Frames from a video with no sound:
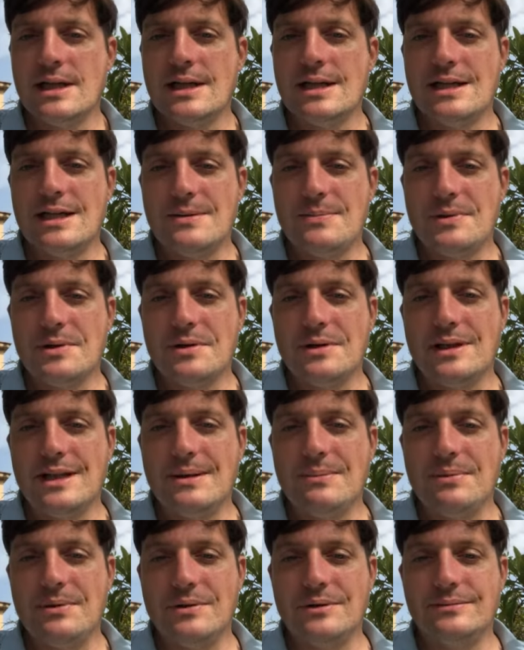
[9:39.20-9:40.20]
Typical
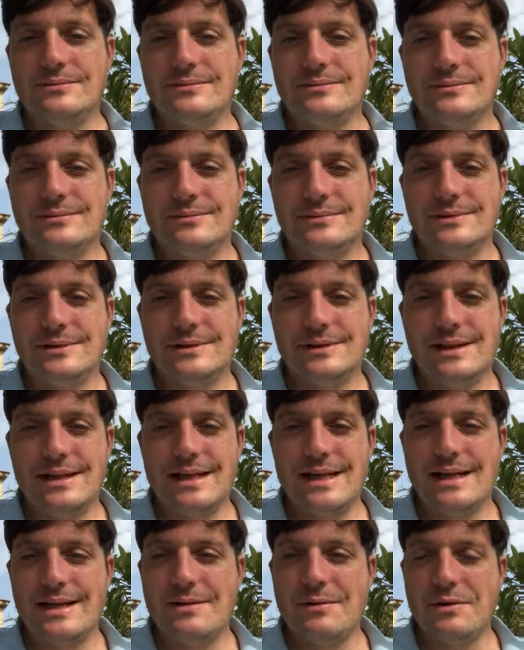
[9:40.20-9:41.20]
liberal.
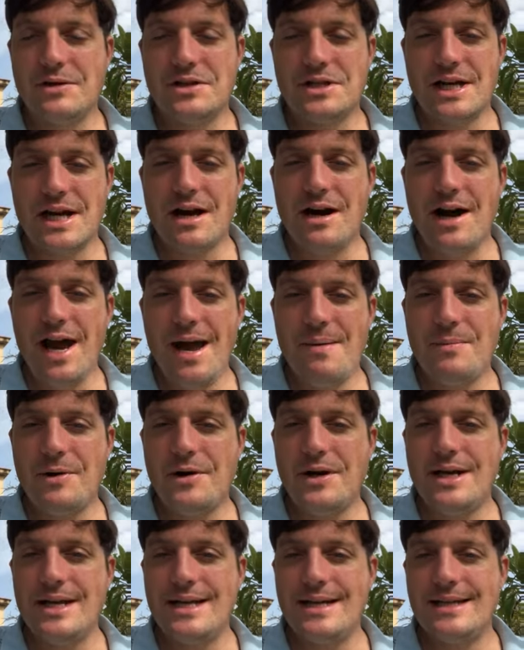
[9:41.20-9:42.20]
Were you saying I am or
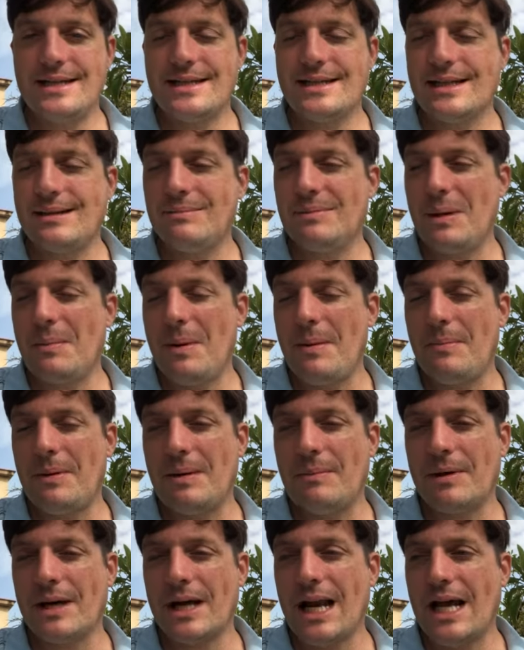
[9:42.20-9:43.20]
he is? I'm
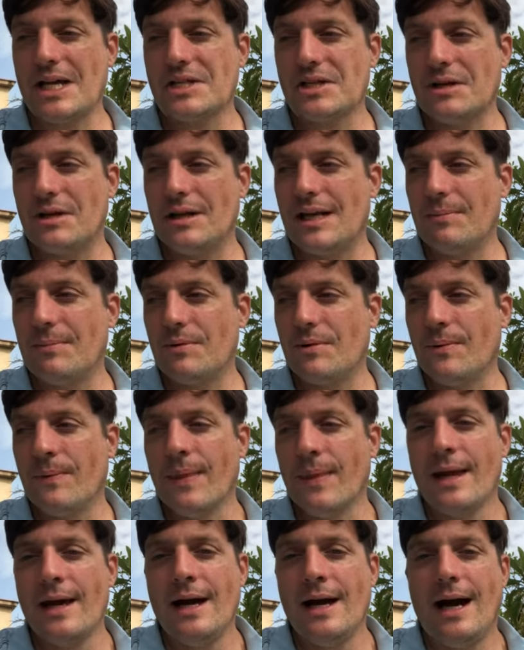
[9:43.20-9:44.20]
a classical liberal.
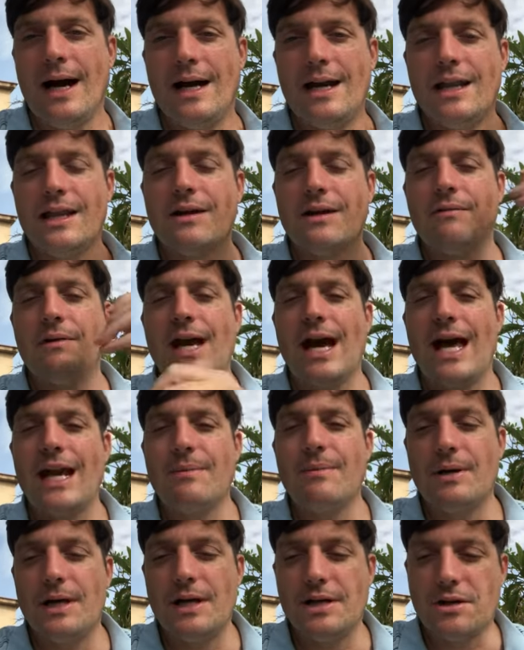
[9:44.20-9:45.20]
I don't think he really had a
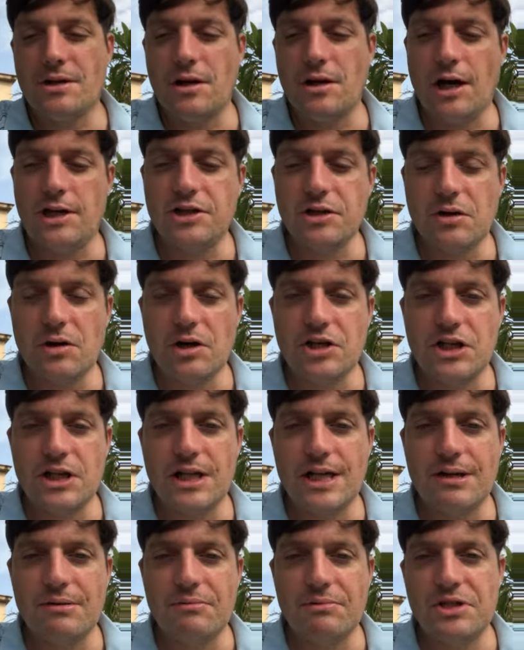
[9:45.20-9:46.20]
political
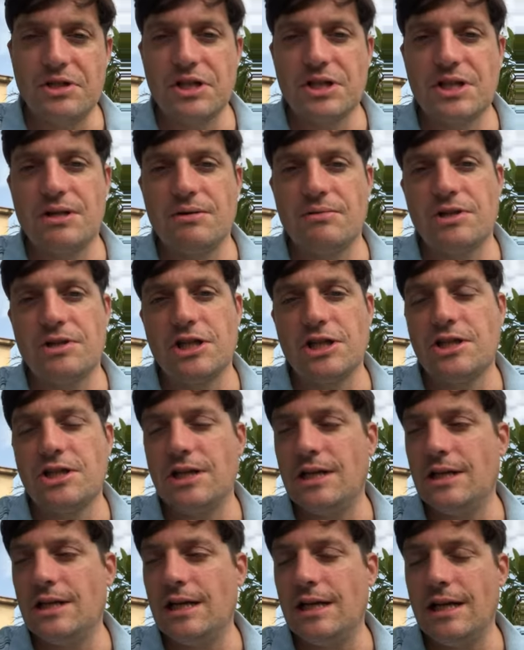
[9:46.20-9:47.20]
ideology. It was just he was just
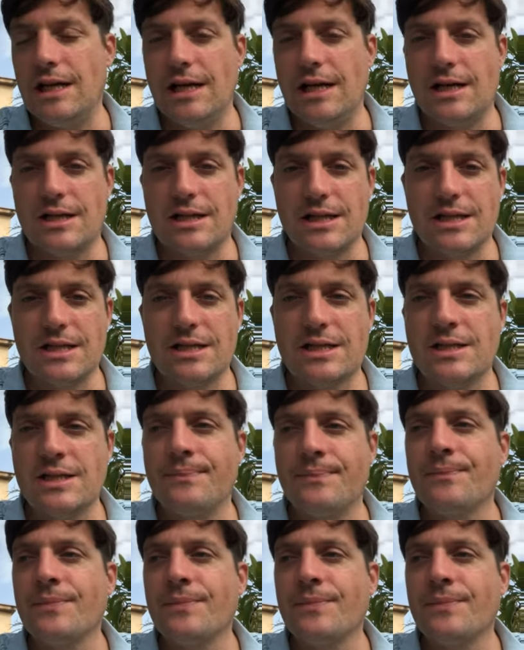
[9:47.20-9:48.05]
an egotist.